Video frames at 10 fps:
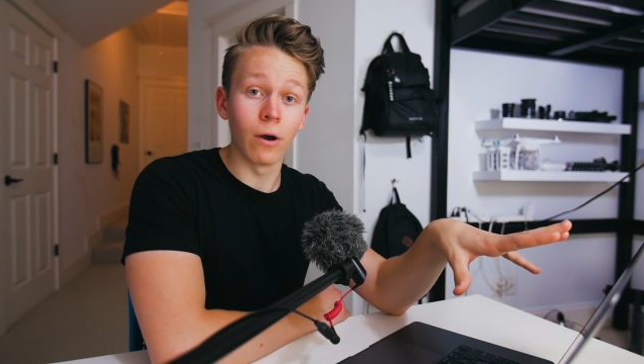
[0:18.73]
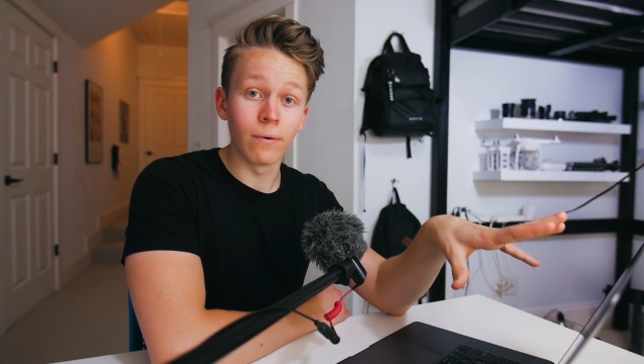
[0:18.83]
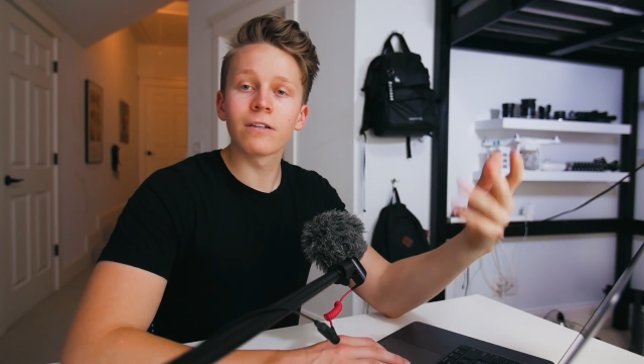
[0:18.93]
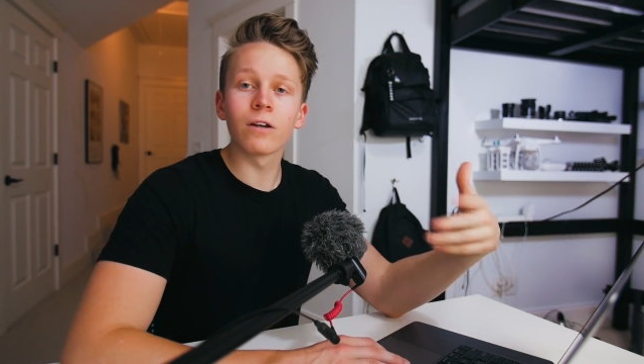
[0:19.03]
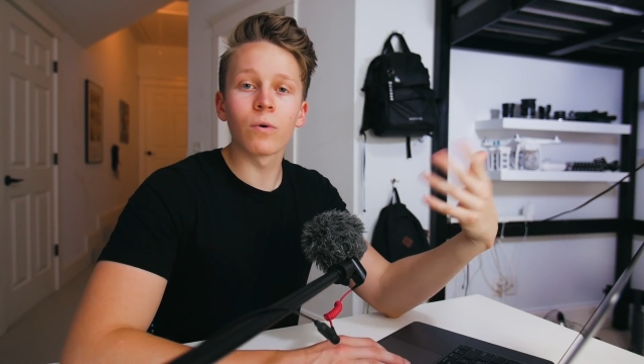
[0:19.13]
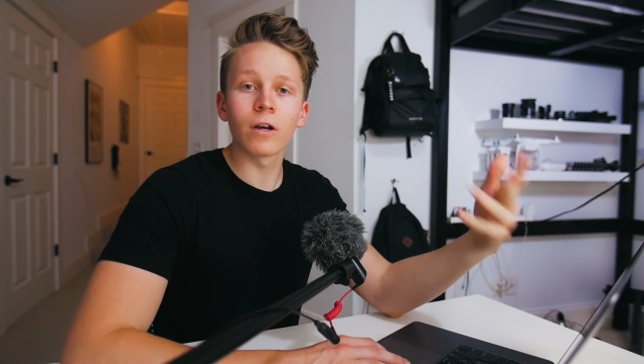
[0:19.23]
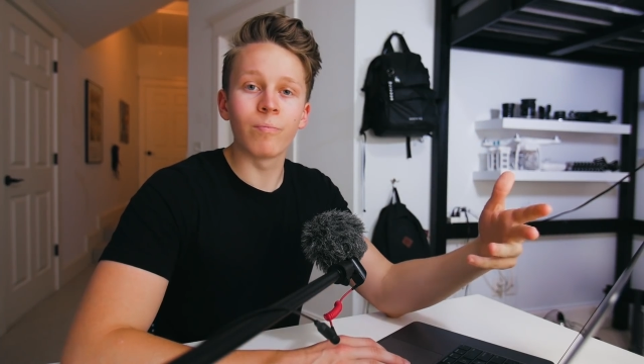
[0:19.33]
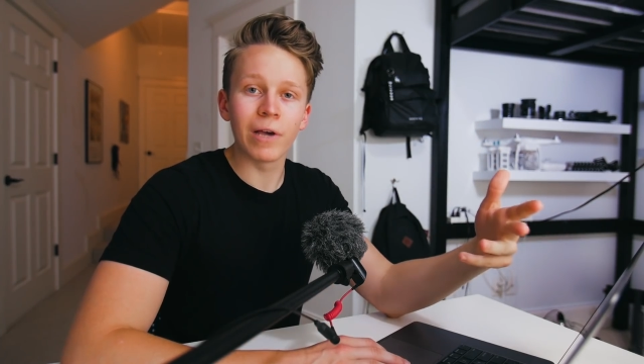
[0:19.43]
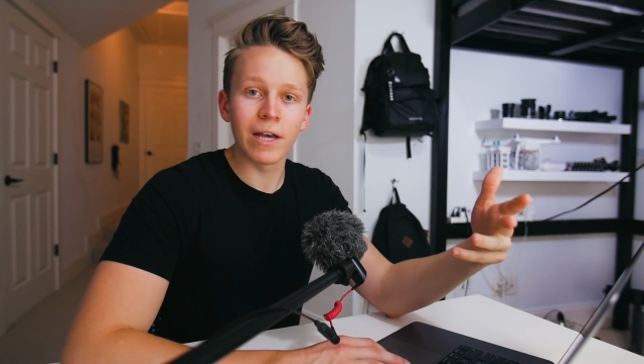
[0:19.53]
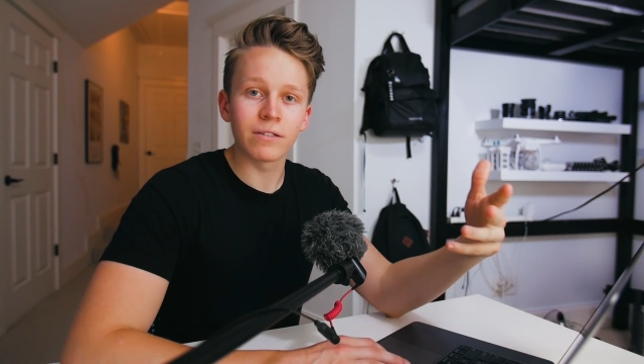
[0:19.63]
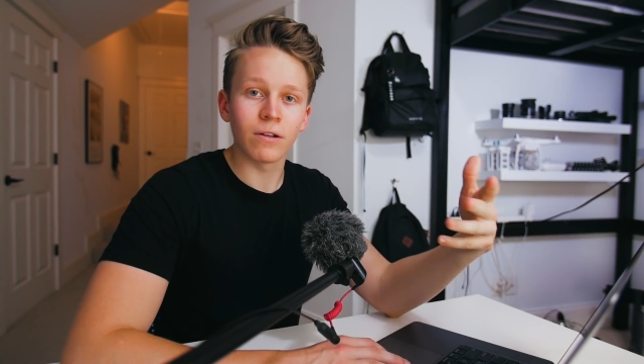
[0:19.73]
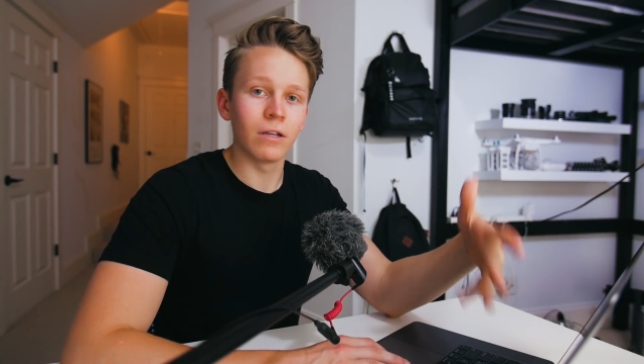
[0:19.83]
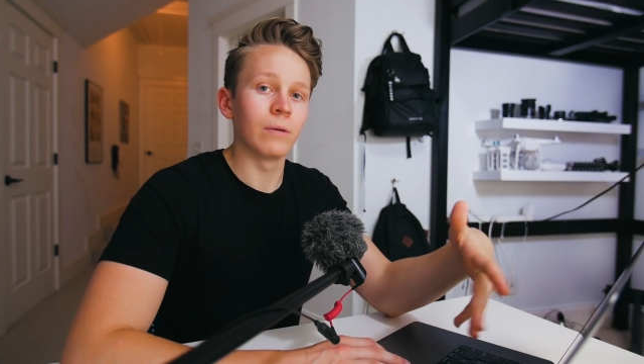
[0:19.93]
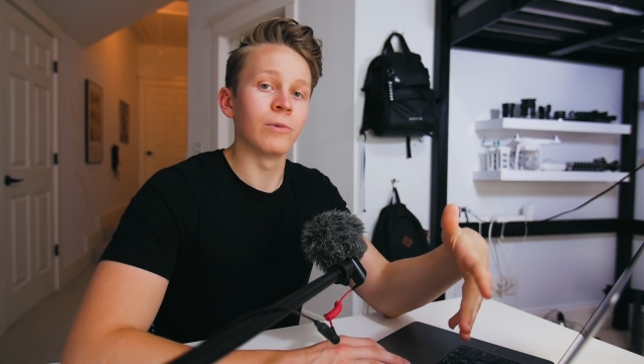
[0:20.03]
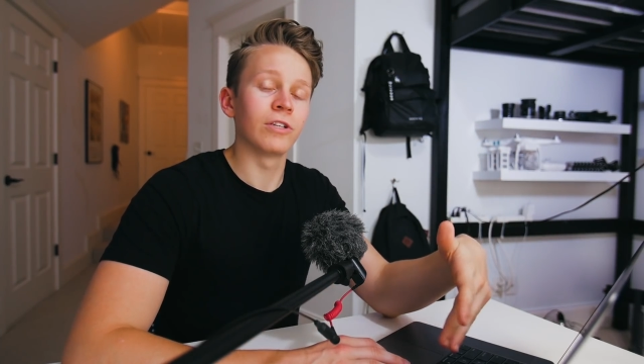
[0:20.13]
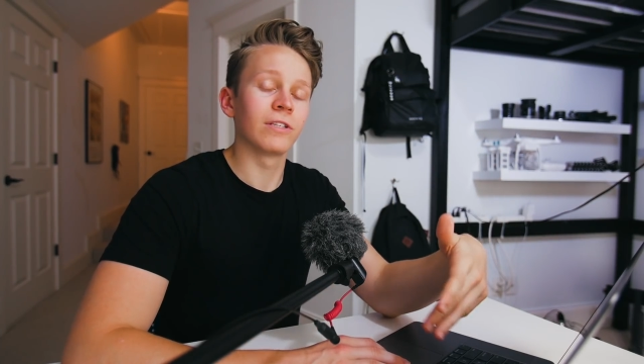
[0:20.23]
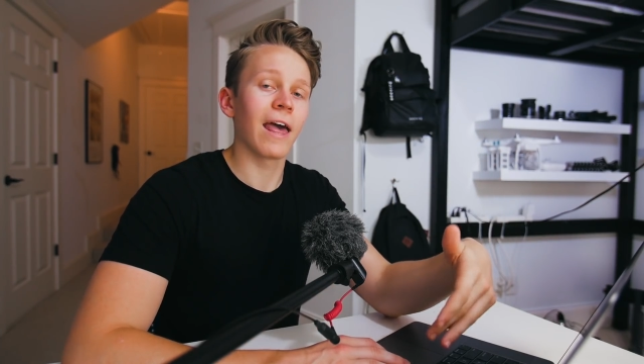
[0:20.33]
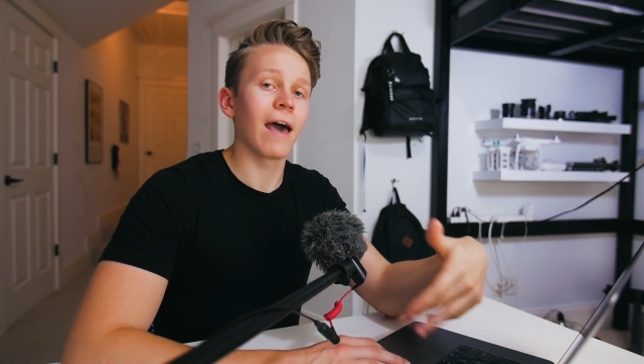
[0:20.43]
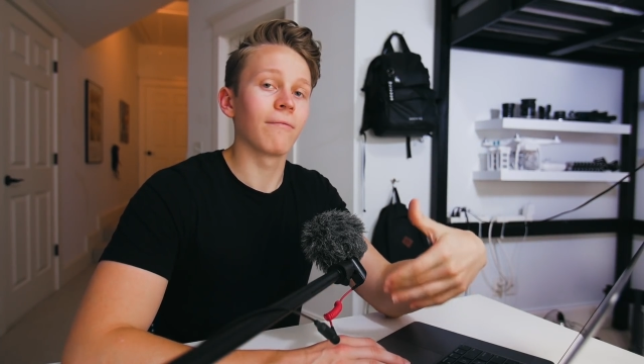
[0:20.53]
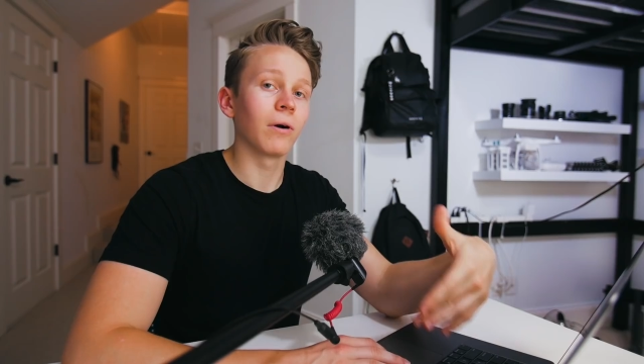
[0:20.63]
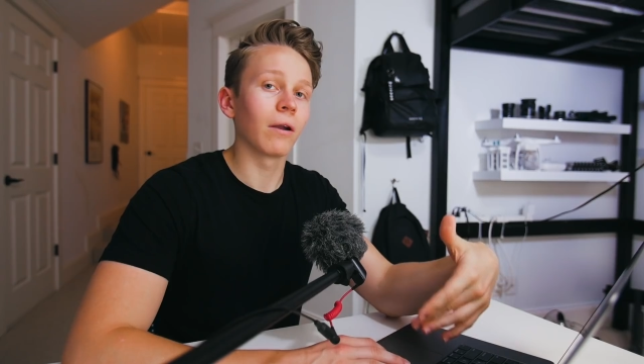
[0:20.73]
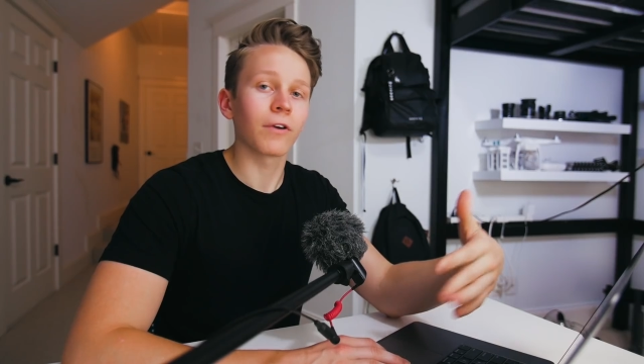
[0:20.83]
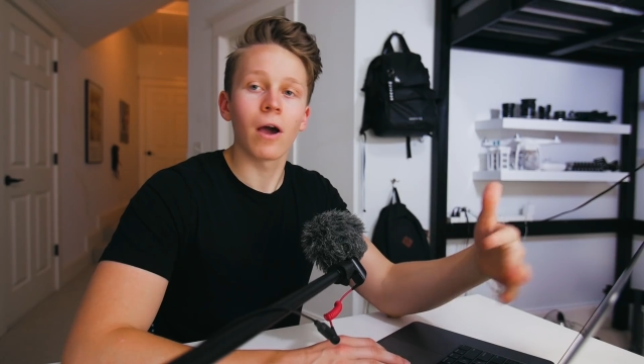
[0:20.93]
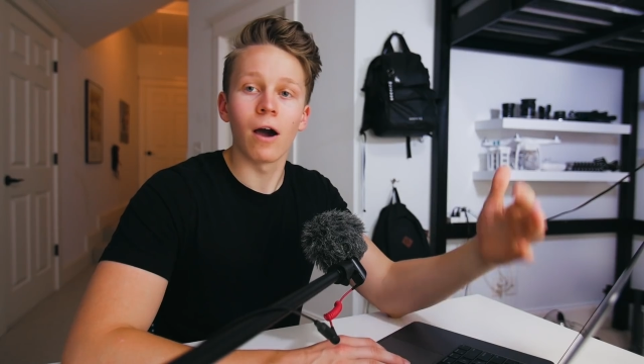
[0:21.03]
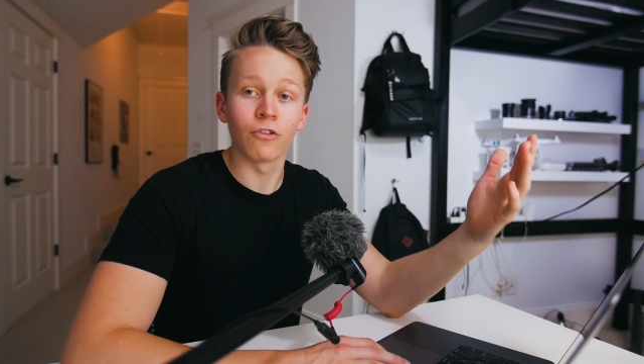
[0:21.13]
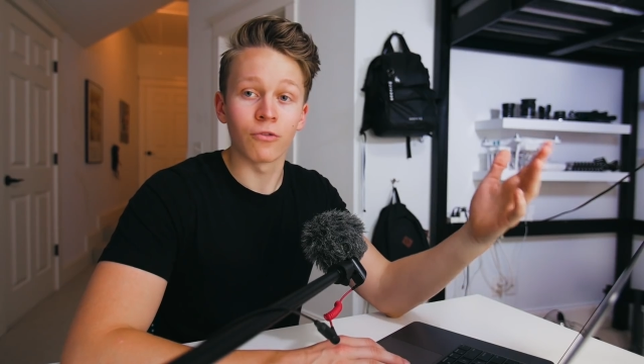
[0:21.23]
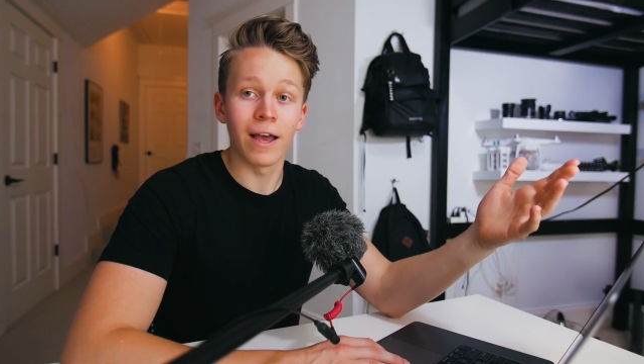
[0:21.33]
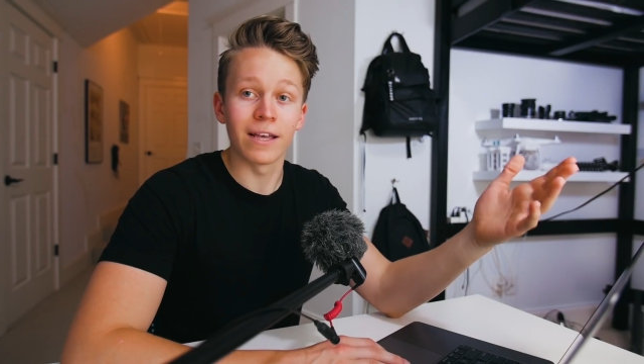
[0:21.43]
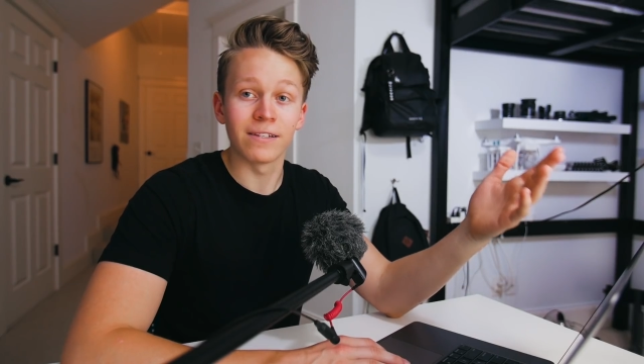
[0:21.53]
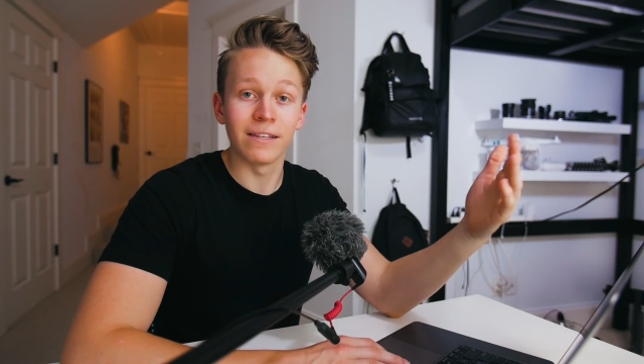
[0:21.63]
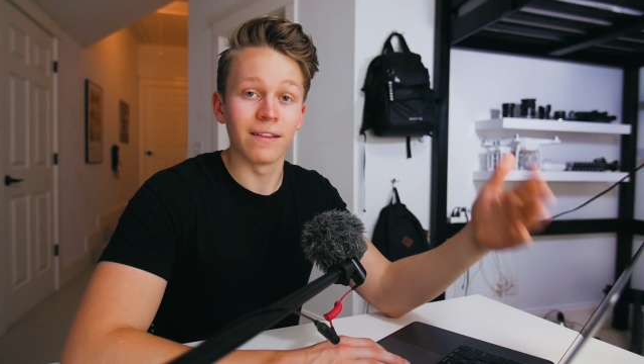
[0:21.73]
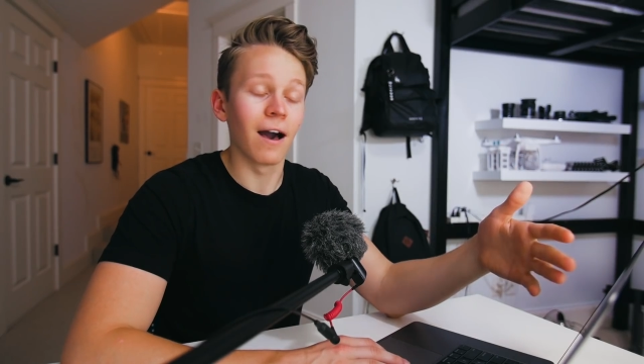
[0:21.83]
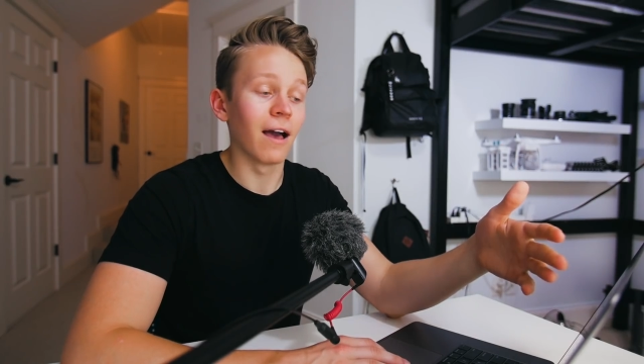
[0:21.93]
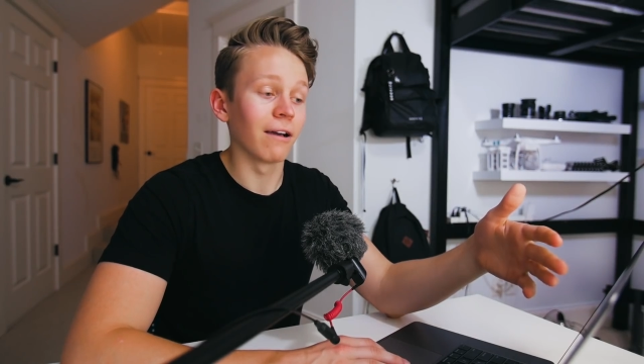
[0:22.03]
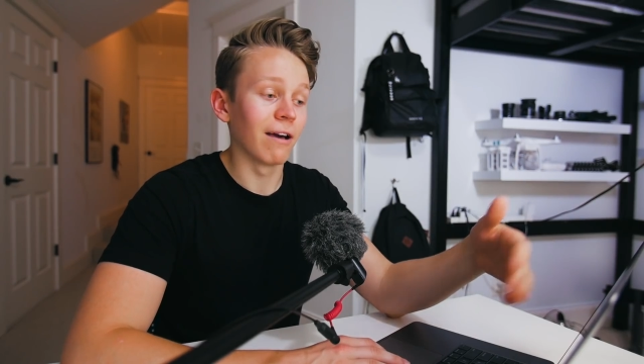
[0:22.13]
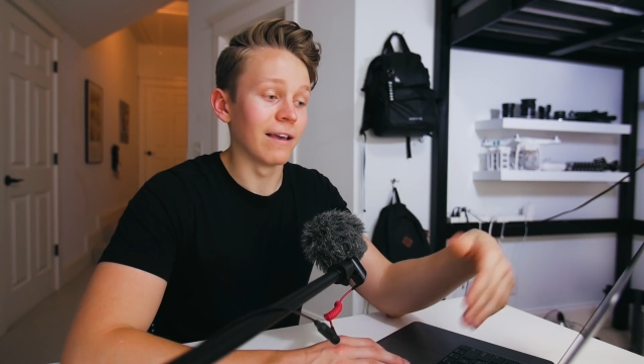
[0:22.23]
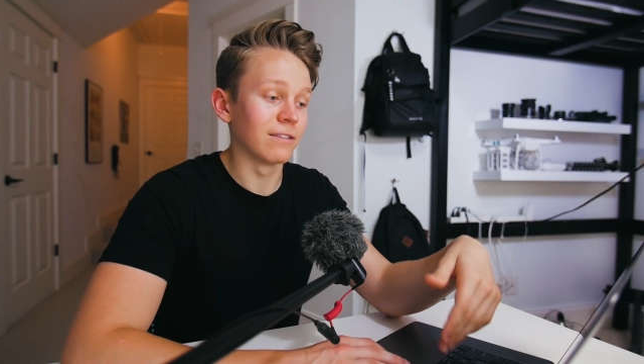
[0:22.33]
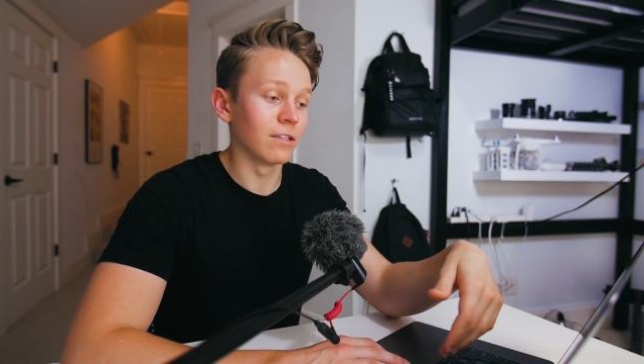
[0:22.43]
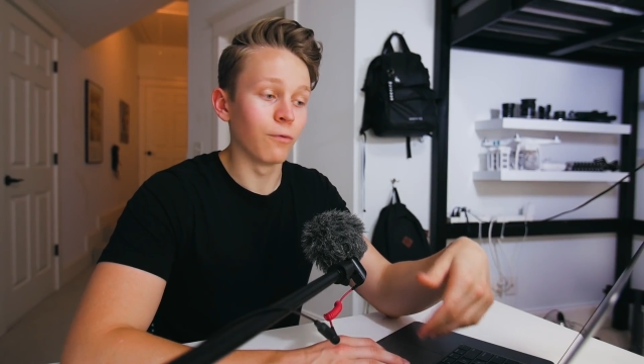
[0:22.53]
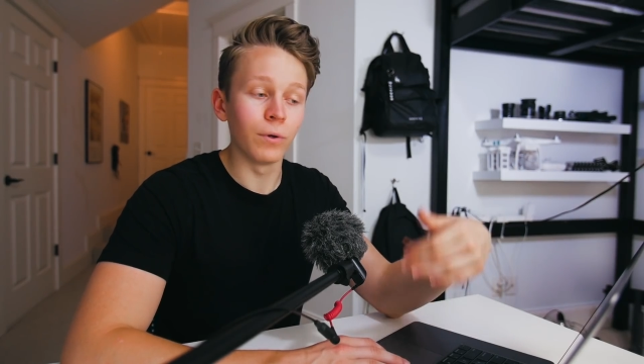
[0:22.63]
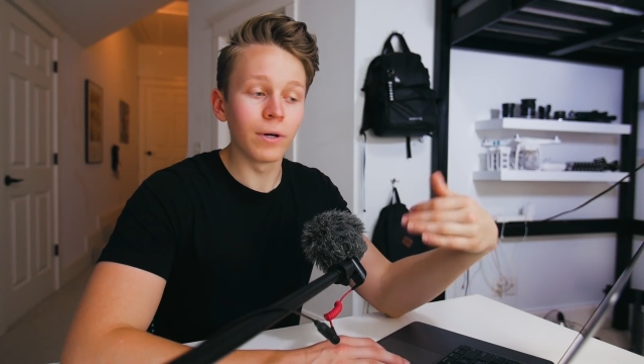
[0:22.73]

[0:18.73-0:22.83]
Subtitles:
This is gonna work best on images that have a lot of contrast in the highlights. If we